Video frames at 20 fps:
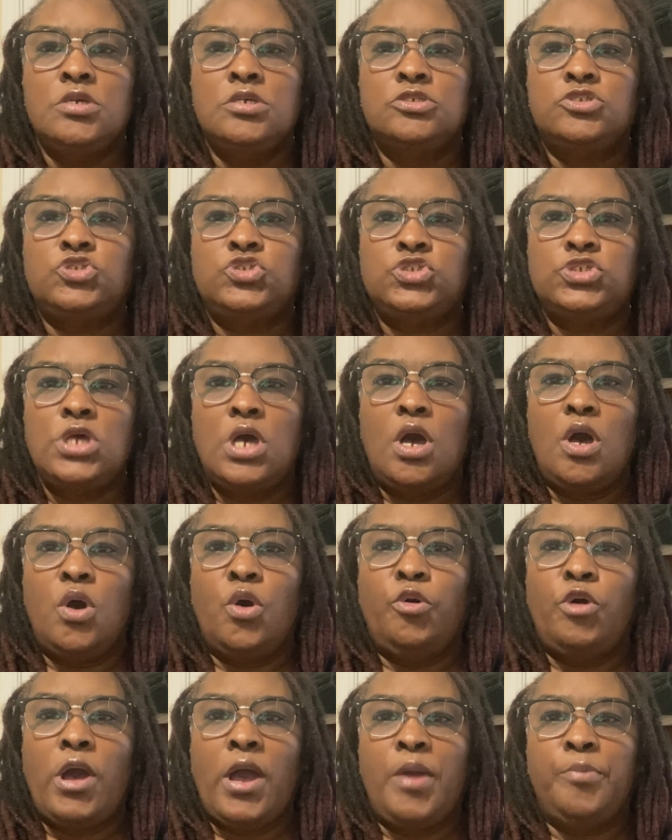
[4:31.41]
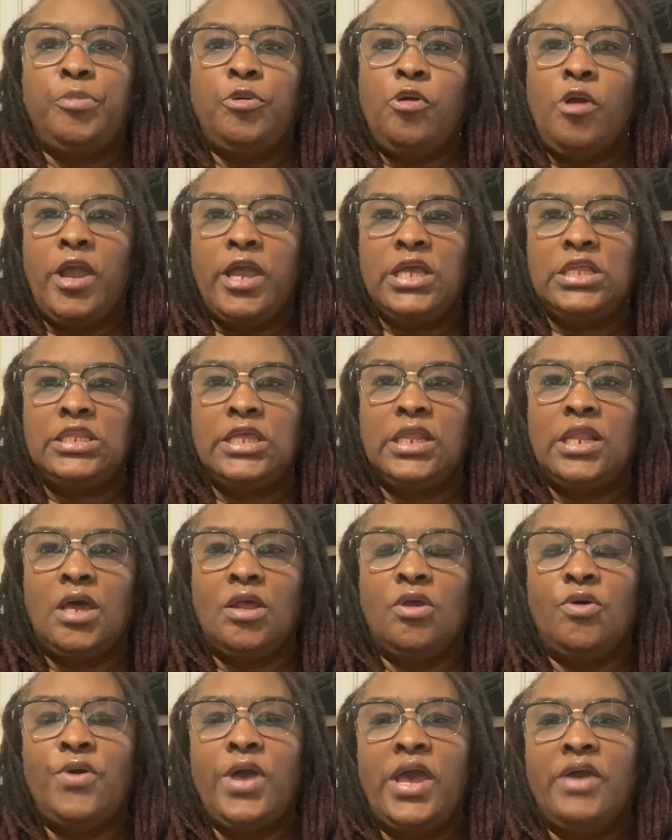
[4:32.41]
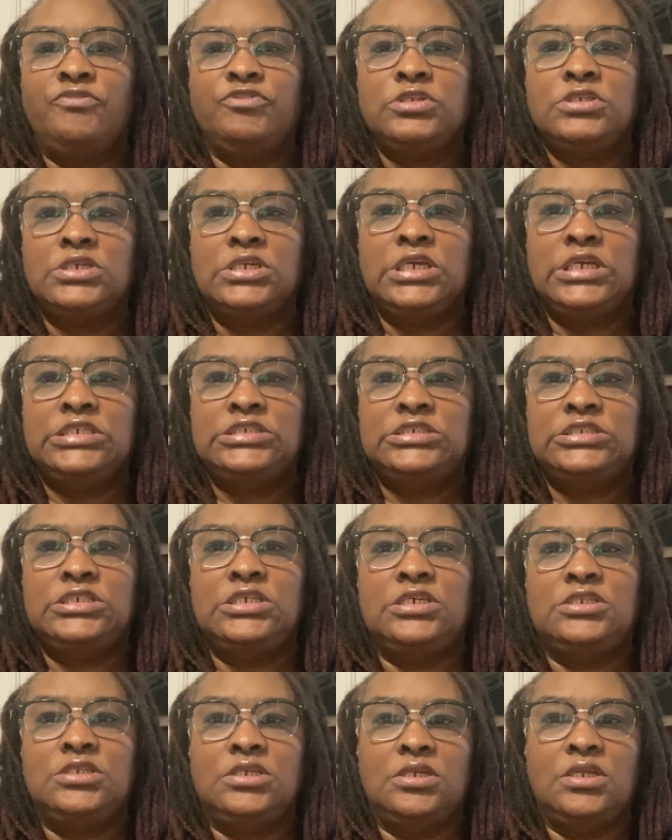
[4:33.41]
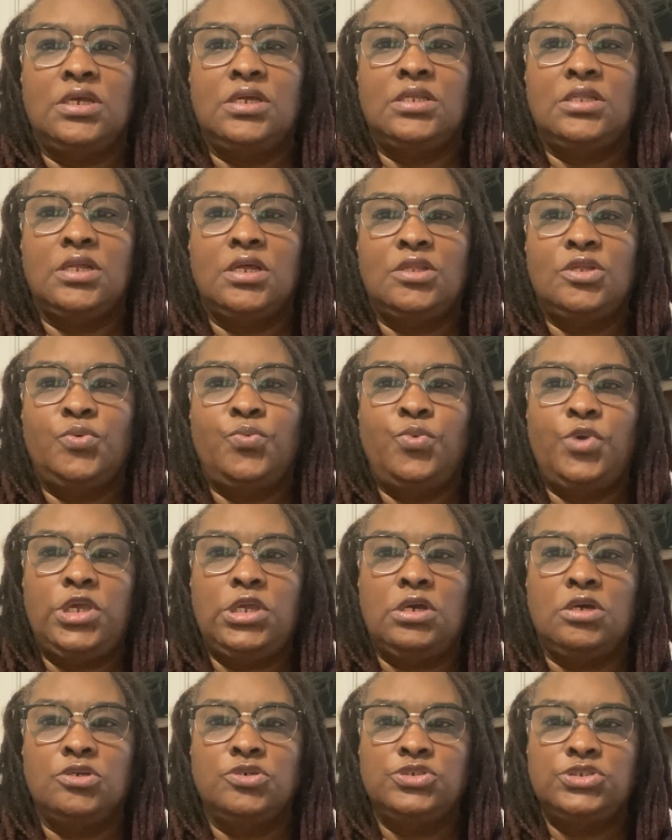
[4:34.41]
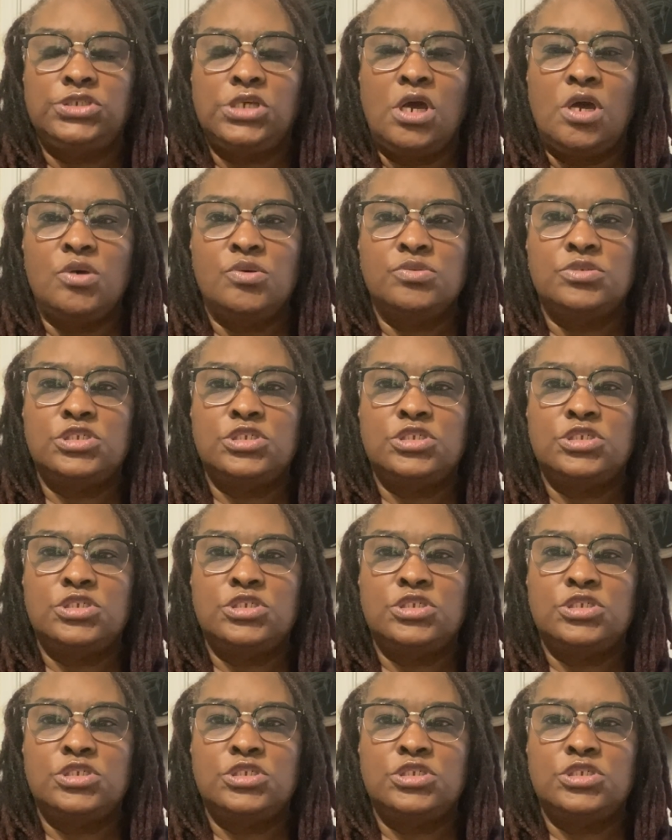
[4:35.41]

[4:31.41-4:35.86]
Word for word: So I pray that I don't have to extend it another week or so.